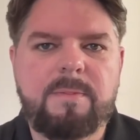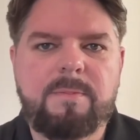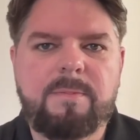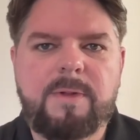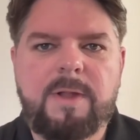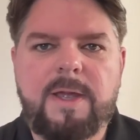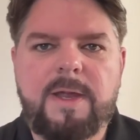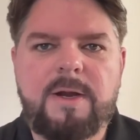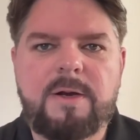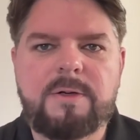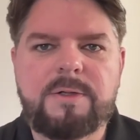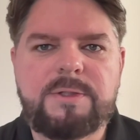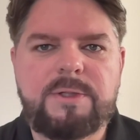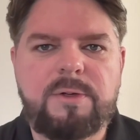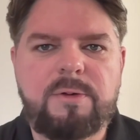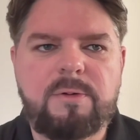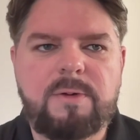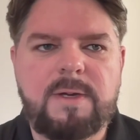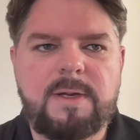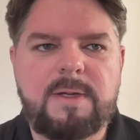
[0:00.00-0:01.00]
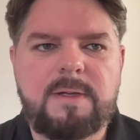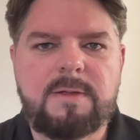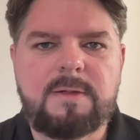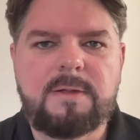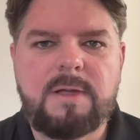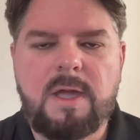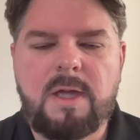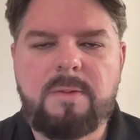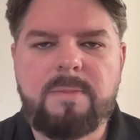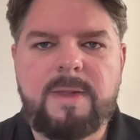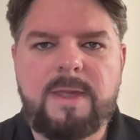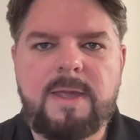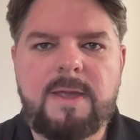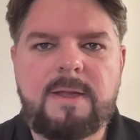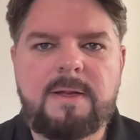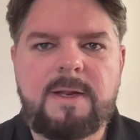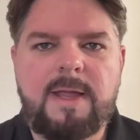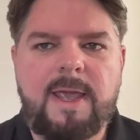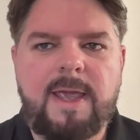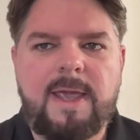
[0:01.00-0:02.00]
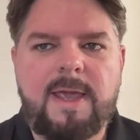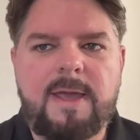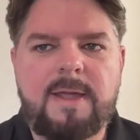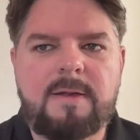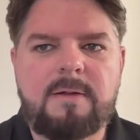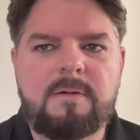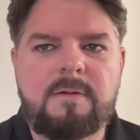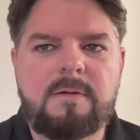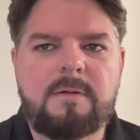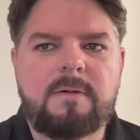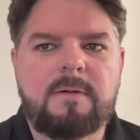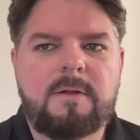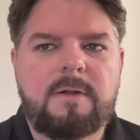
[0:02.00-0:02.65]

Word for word: players who can come in and